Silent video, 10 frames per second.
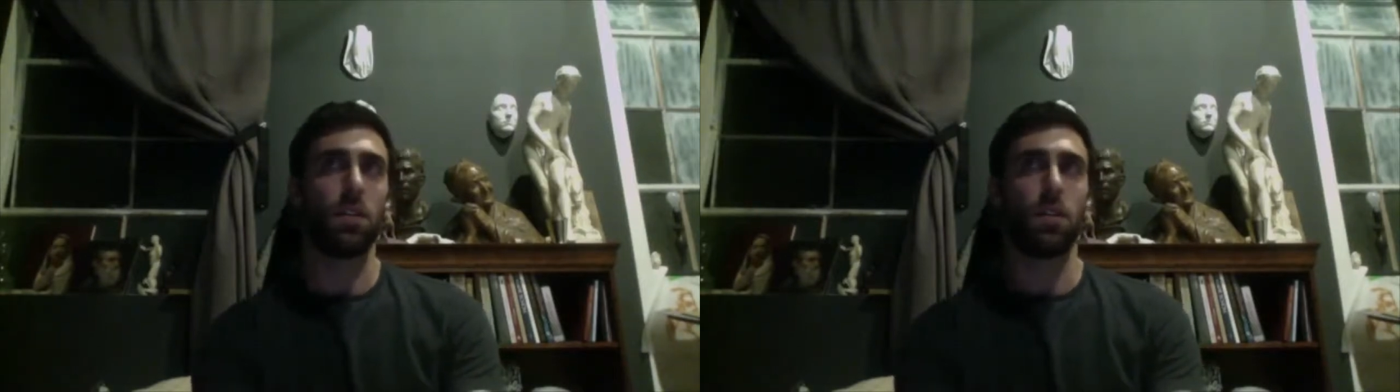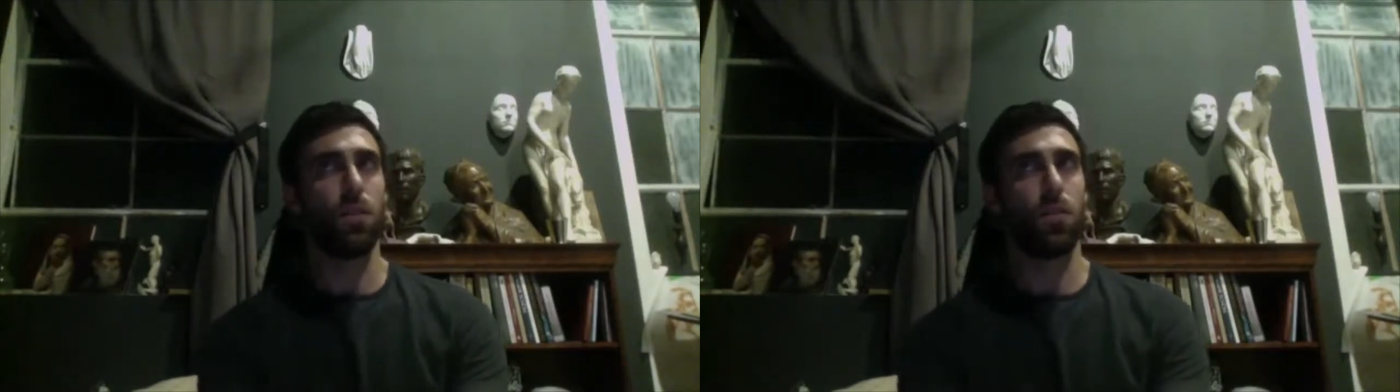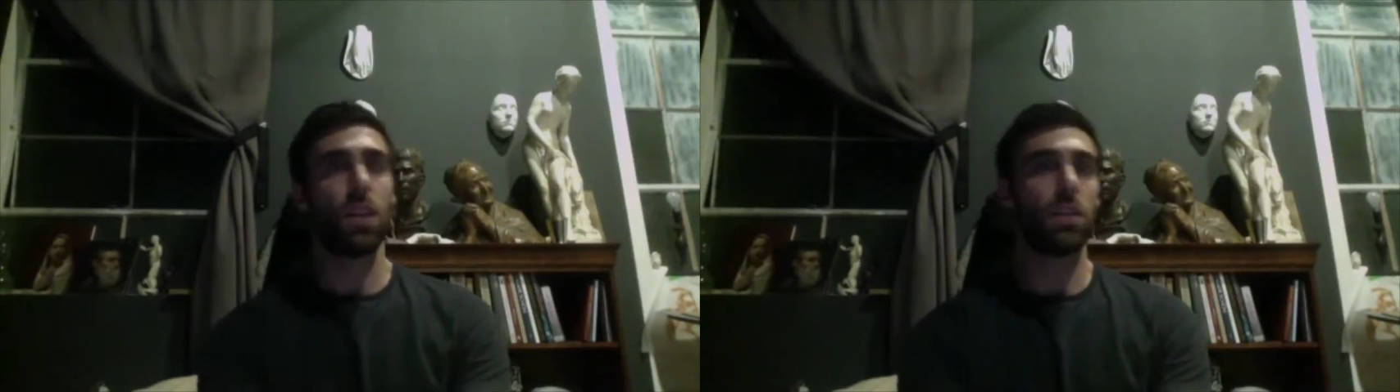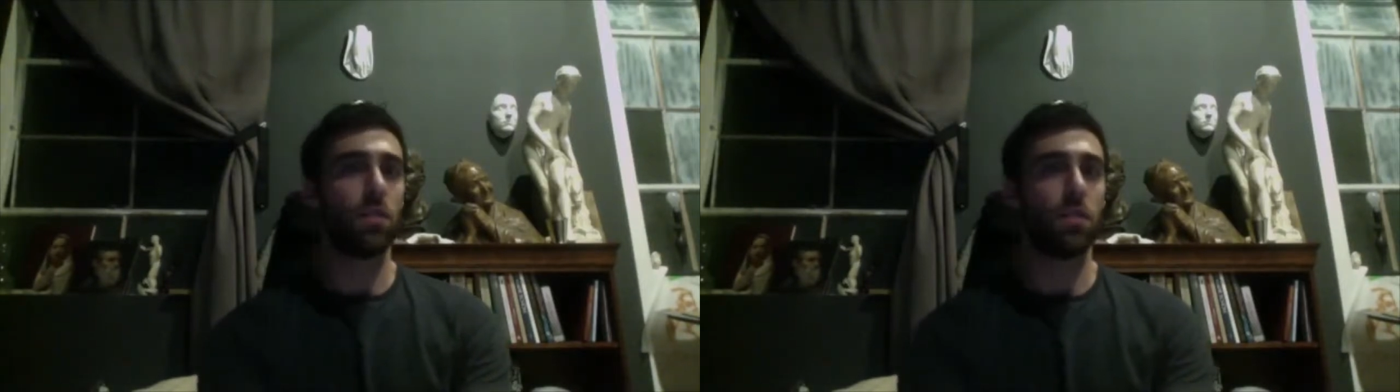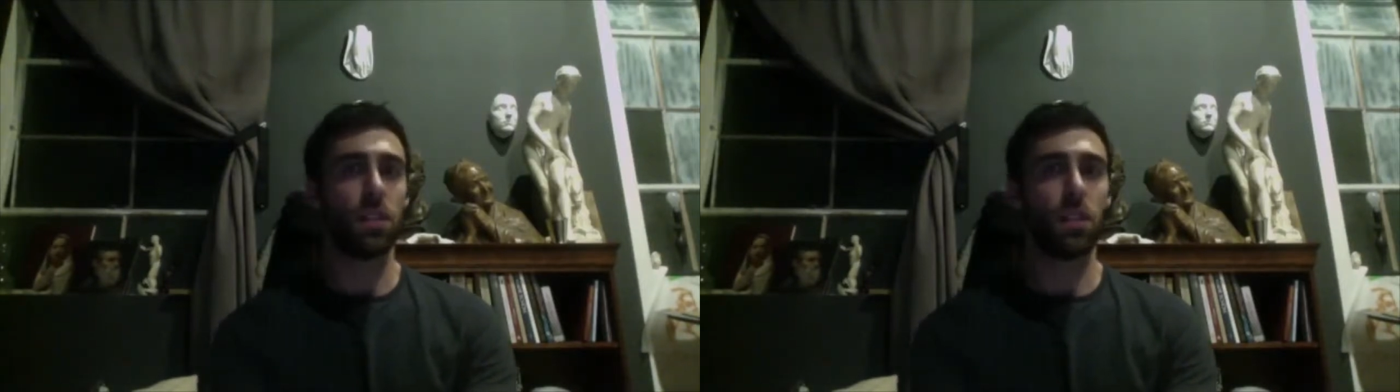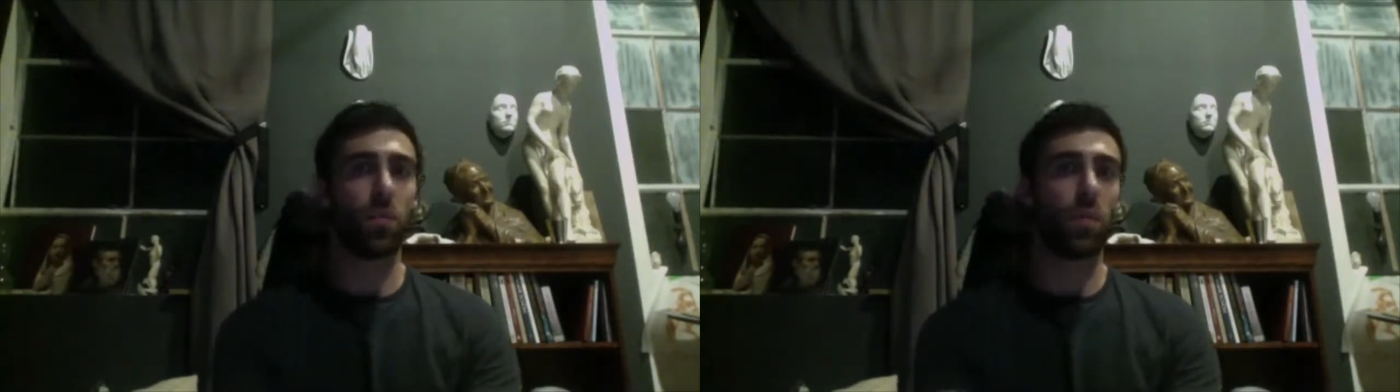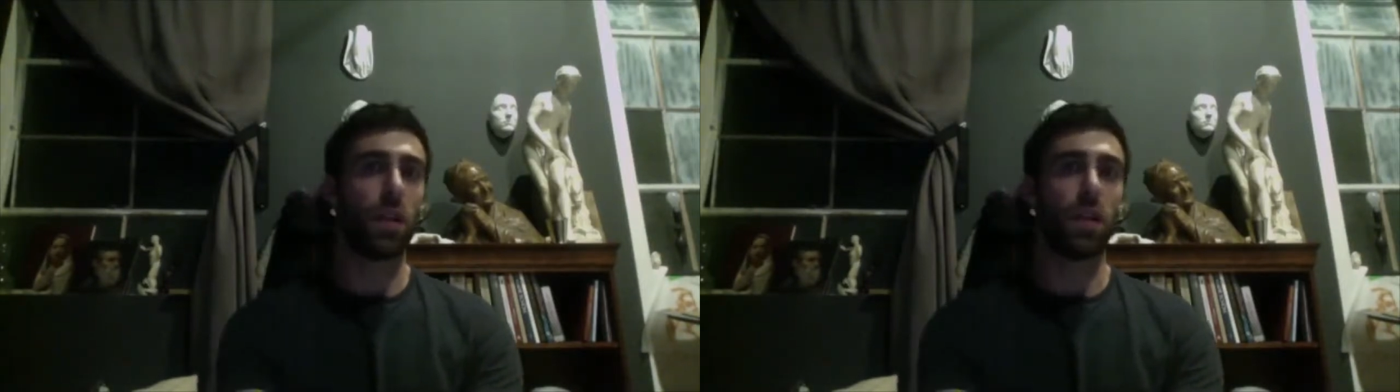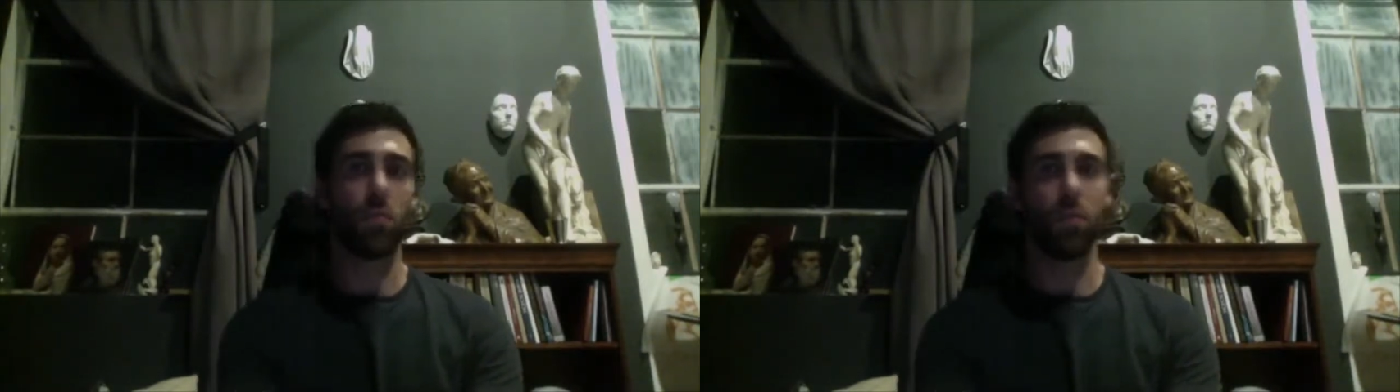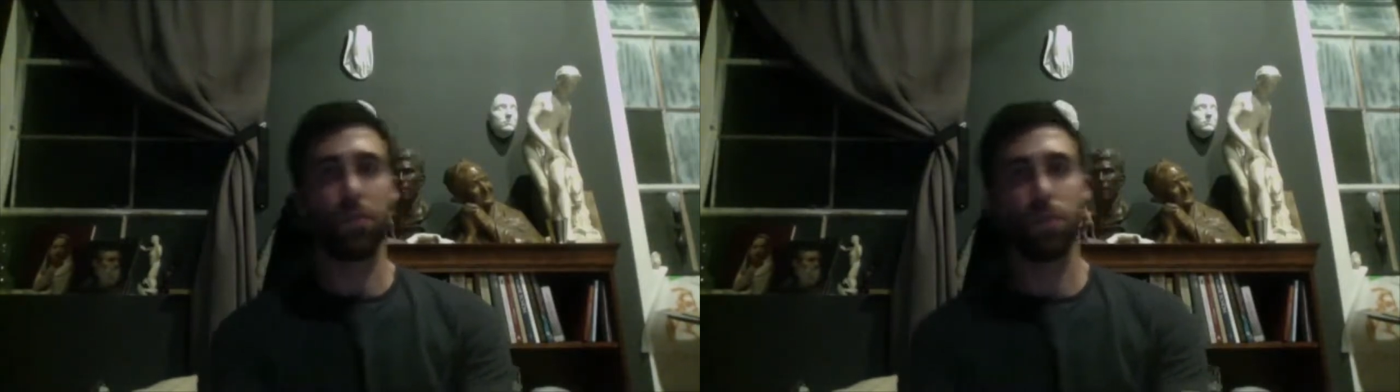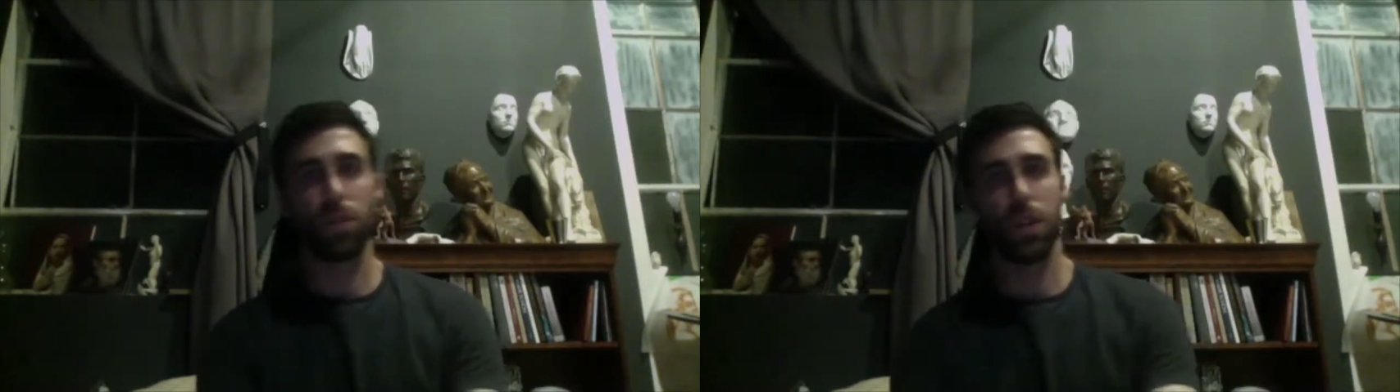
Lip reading: the rest of his career before